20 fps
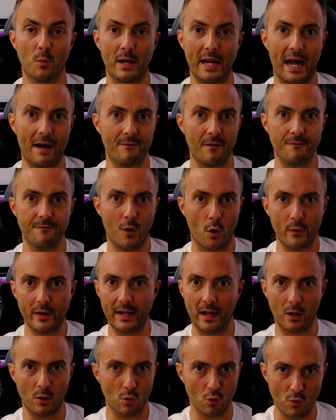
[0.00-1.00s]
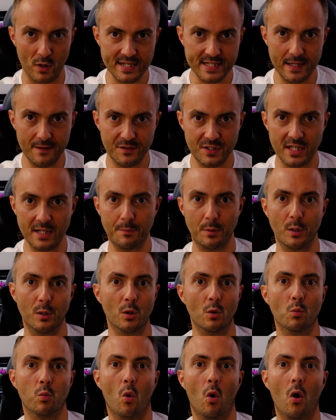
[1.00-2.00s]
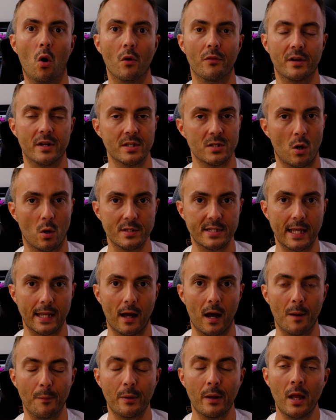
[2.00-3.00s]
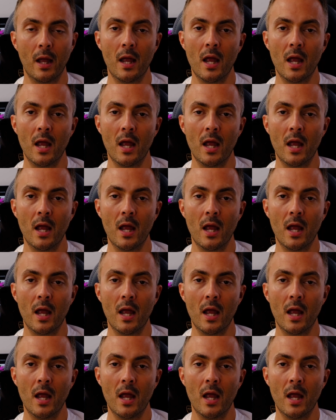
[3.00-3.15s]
We have a very aggressive CPU war that is hotting up,